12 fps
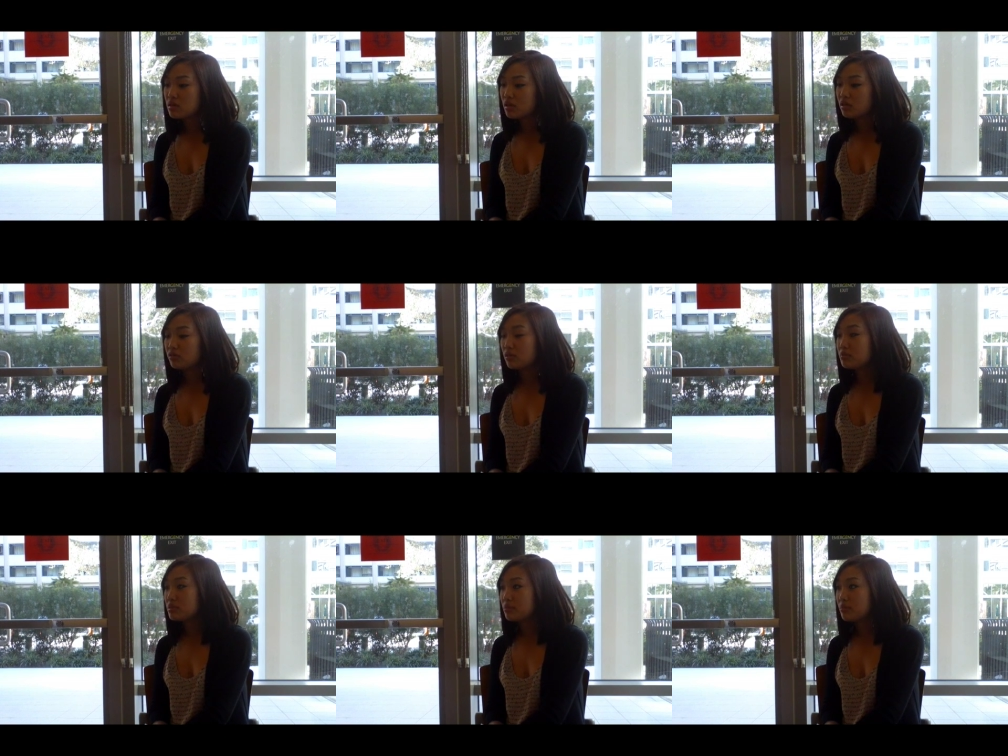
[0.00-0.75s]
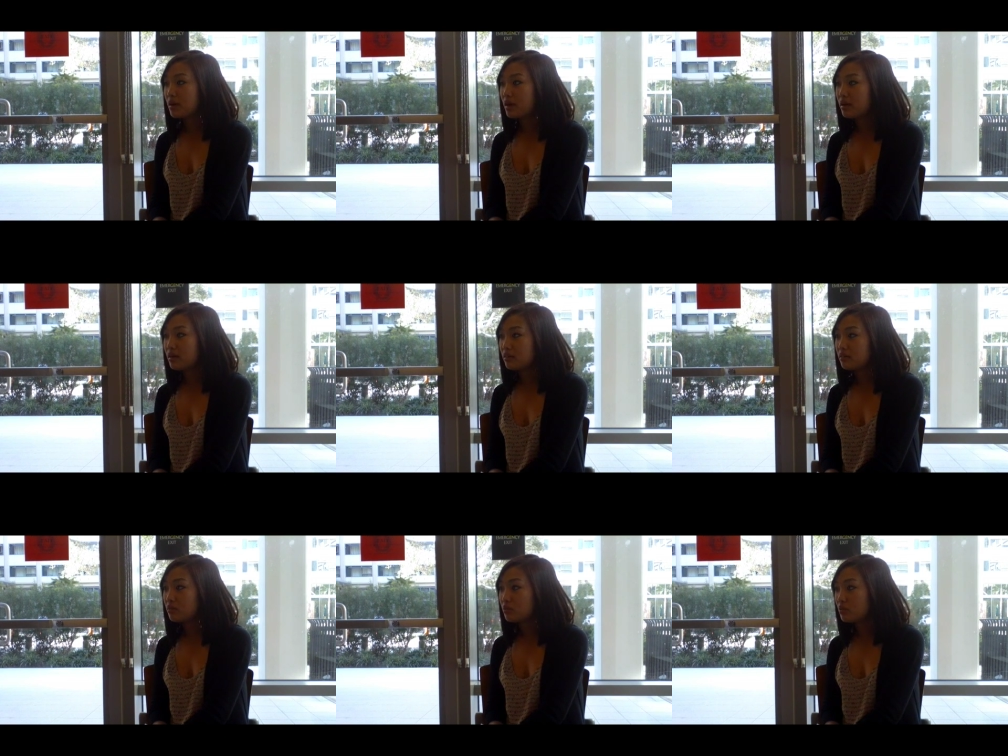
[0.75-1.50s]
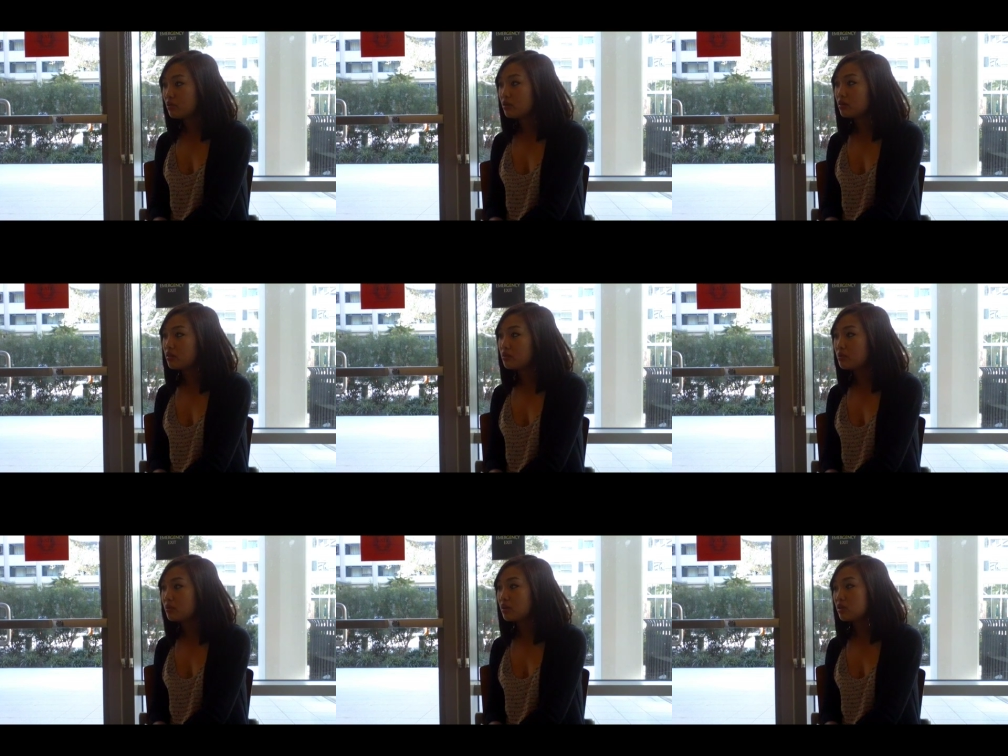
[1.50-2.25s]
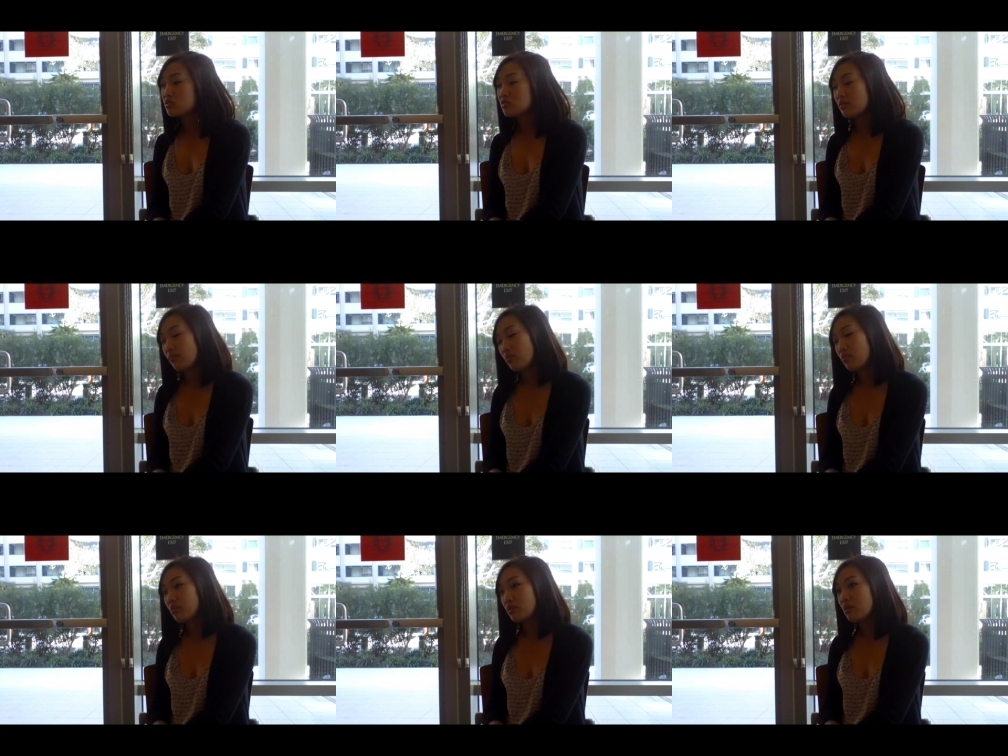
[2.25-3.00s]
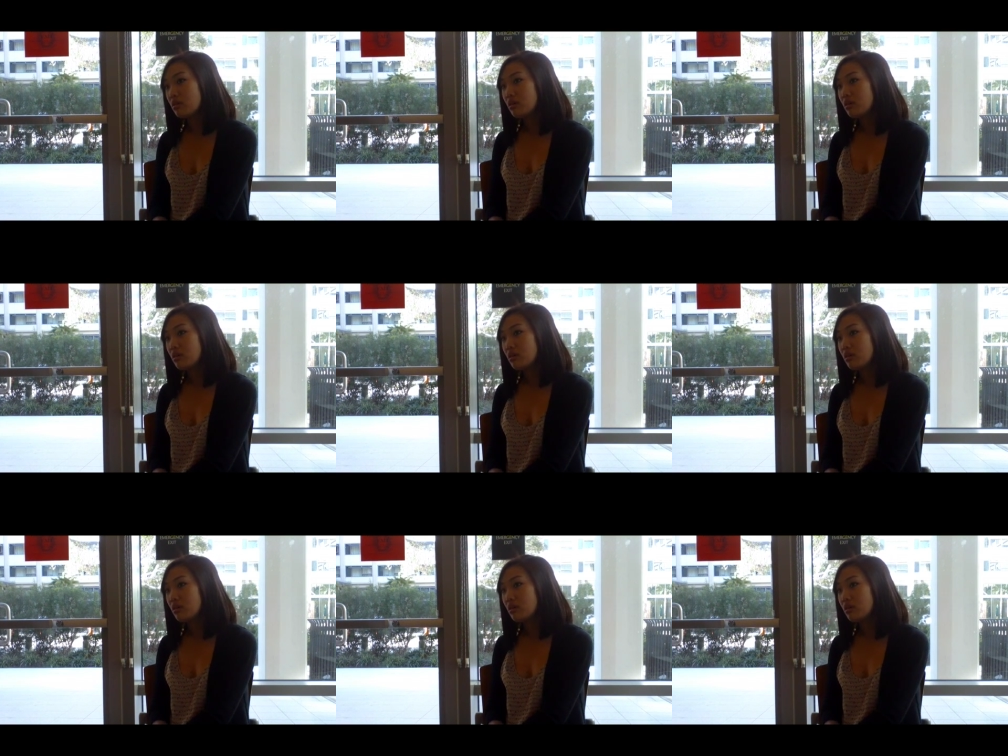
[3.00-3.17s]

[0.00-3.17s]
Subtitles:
interrupted by the war and the repercussions of the war.